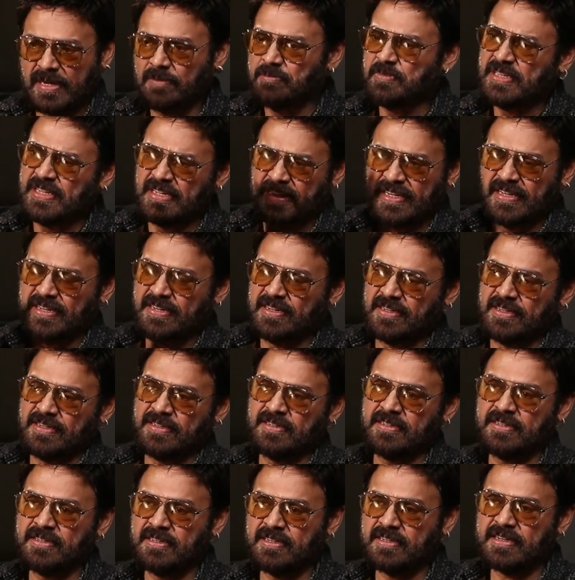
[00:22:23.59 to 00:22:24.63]
something
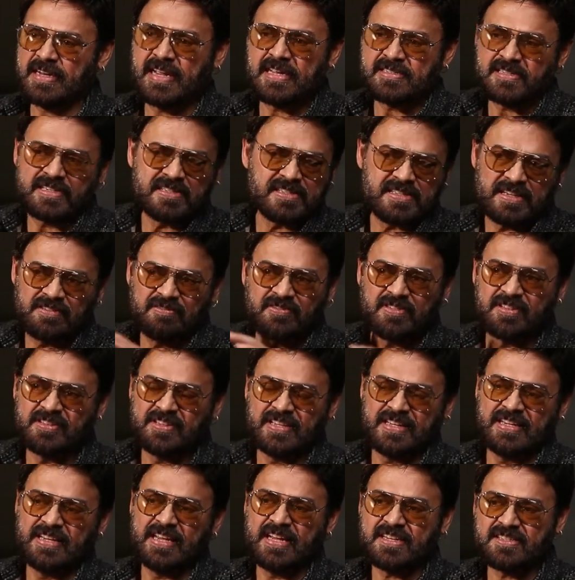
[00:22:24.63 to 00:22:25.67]
transcends everything.